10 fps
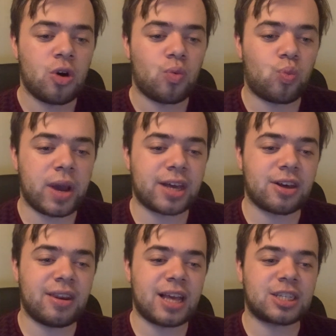
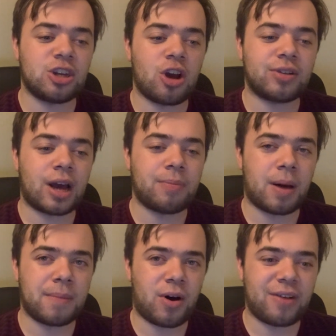Wigan, there's no doubt in my
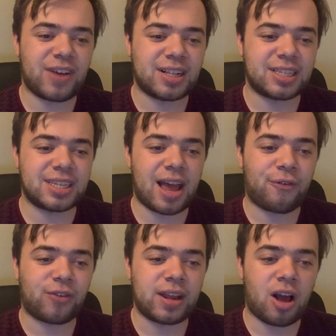mind, they
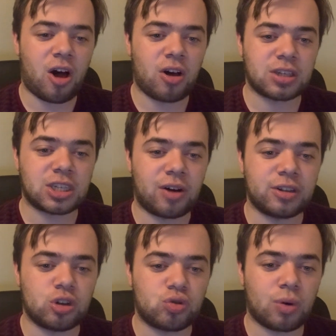definitely are starting
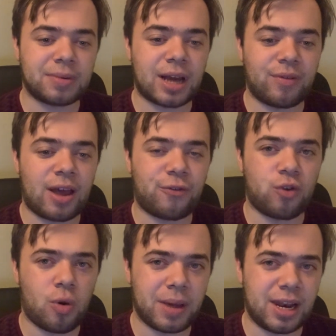to drop down their
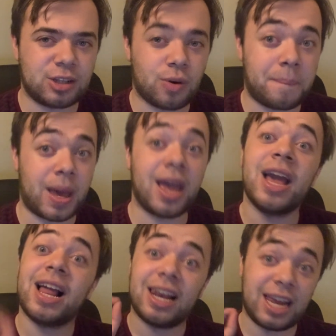form a little bit.
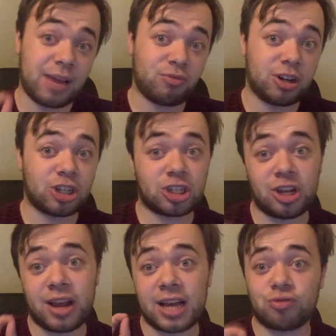Liam
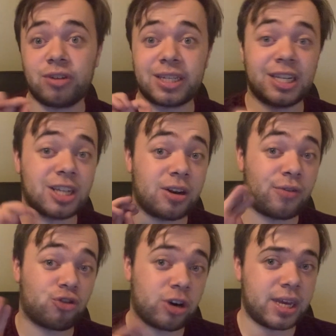Richardson has recently signed a
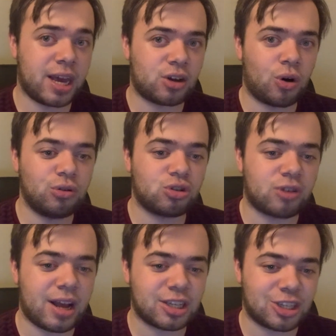3-year
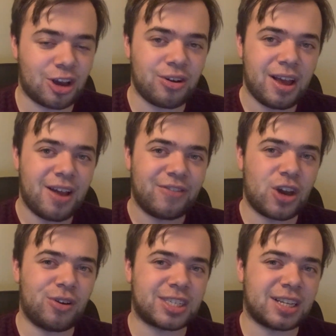contract, so the
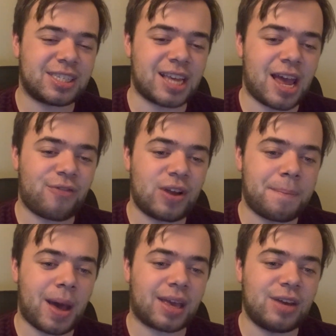owners are definitely
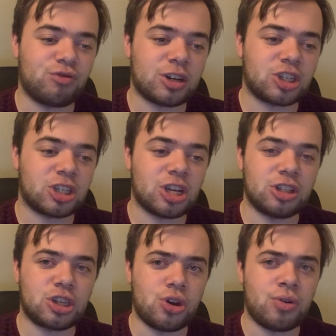backing
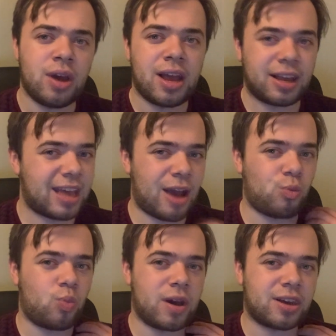Richardson to get
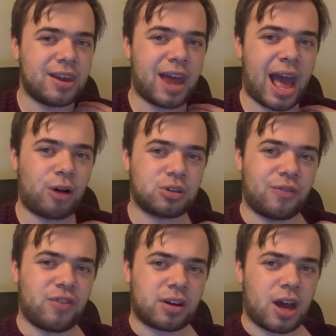Wigan out
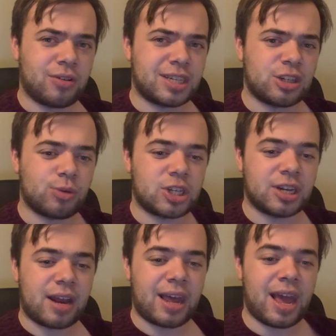of the current situation
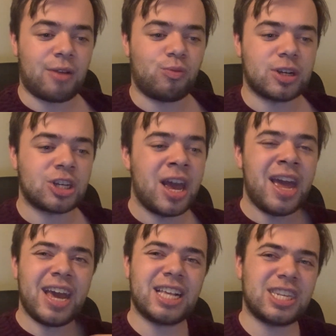at the end, which
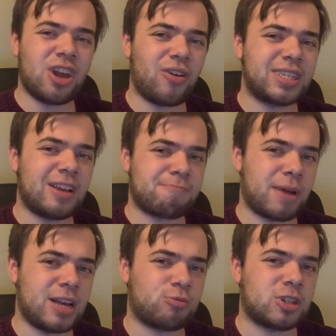is 19th
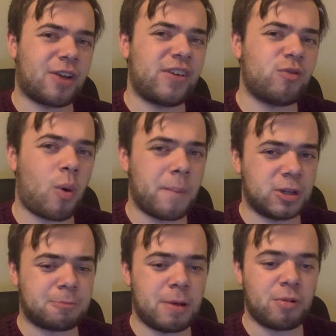place, which I think what
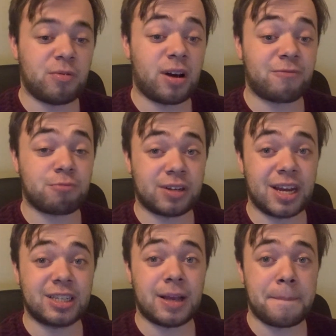most people would have
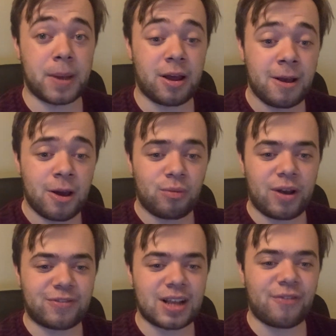predicted. But
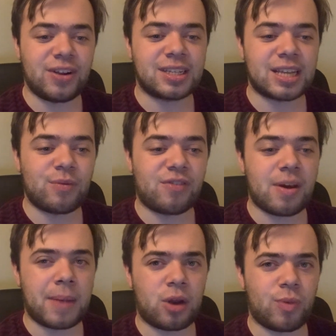we've definitely seen with the
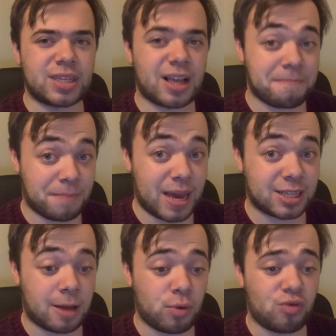amount of wins they
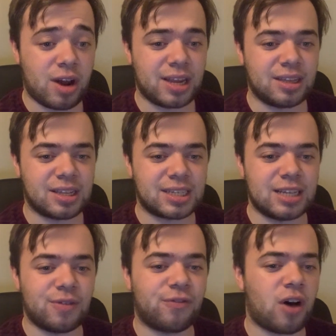picked up already this
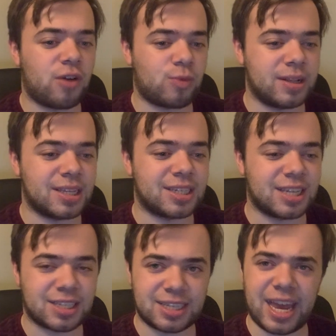season, 5 wins in
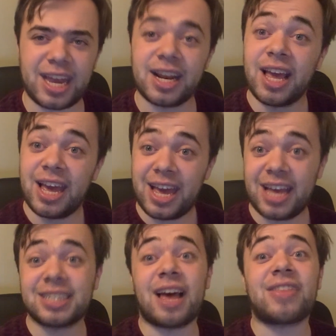16,
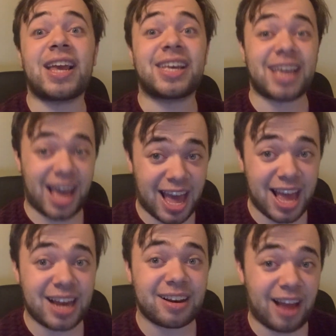is that they
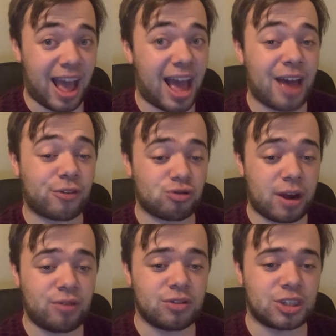can have
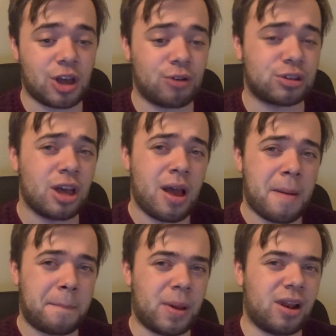great results,
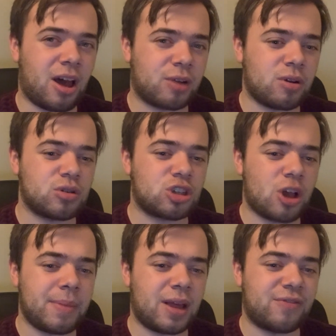but likewise with
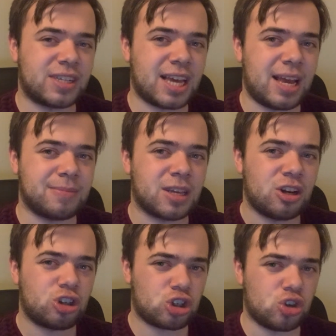so many of the teams,
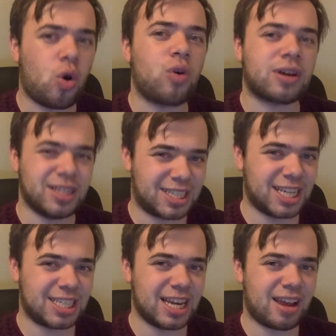just not
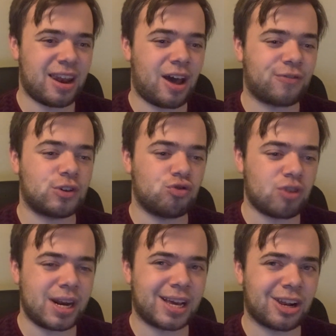consistent enough to
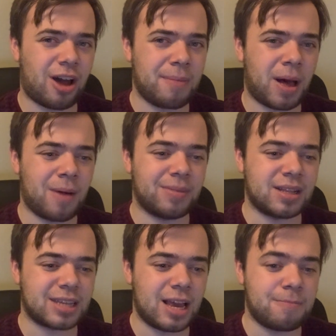really climb up the
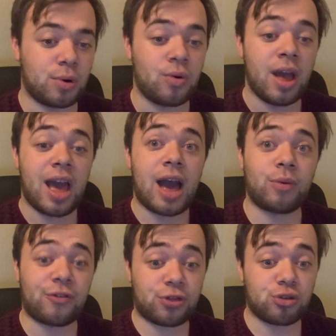table. And
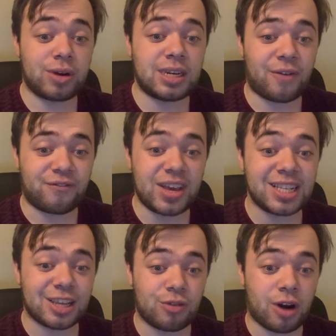with 3
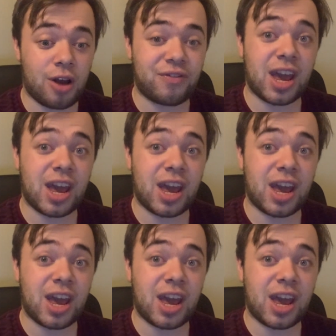defeats in a row, they